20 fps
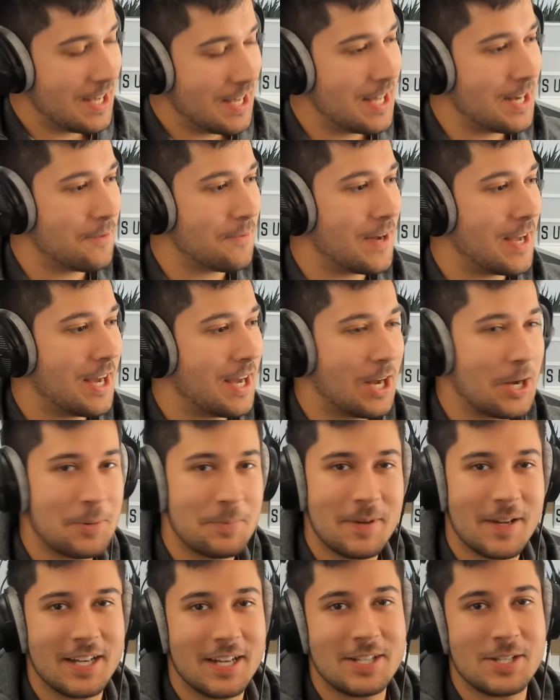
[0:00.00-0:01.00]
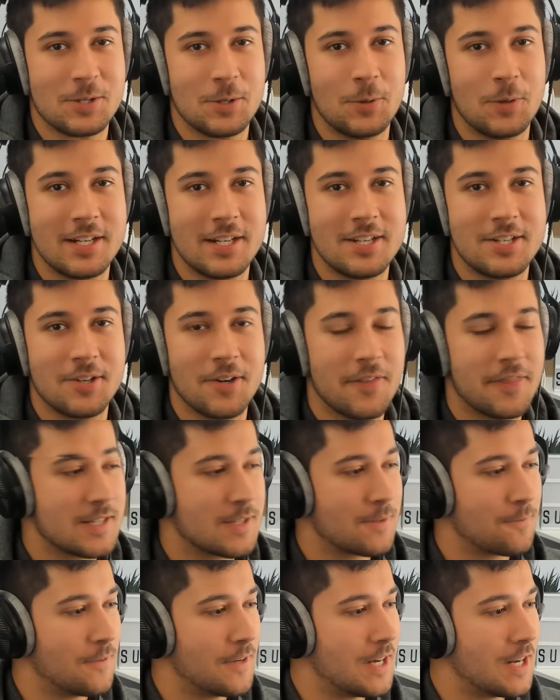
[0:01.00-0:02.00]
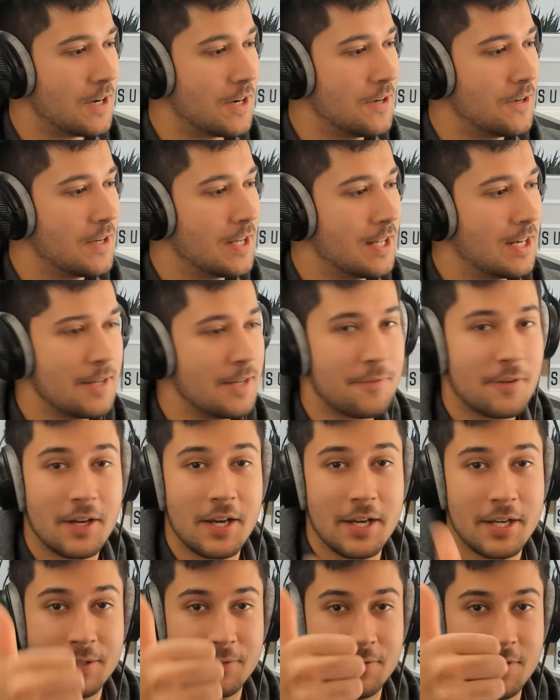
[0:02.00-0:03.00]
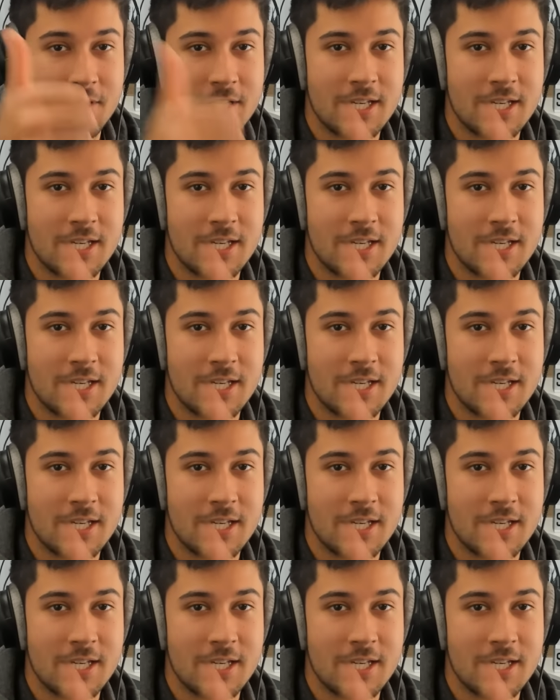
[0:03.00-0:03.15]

Anyway, I hope you guys all enjoyed this video. Leave a like if you